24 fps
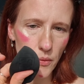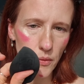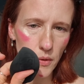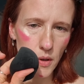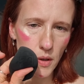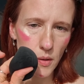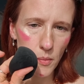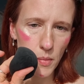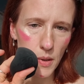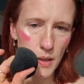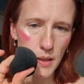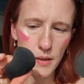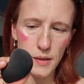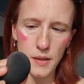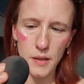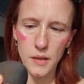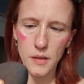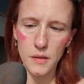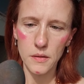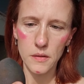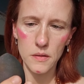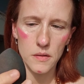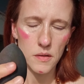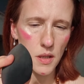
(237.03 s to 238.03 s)
Now we are
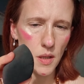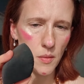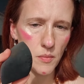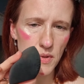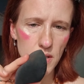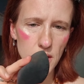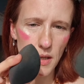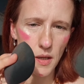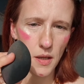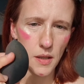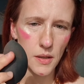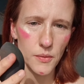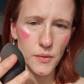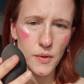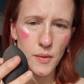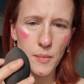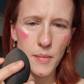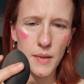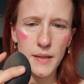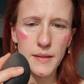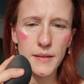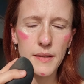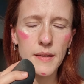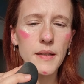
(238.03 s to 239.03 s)
blending, same side, we are
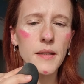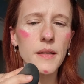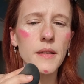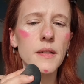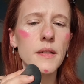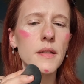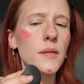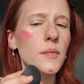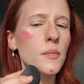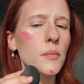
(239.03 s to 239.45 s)
blending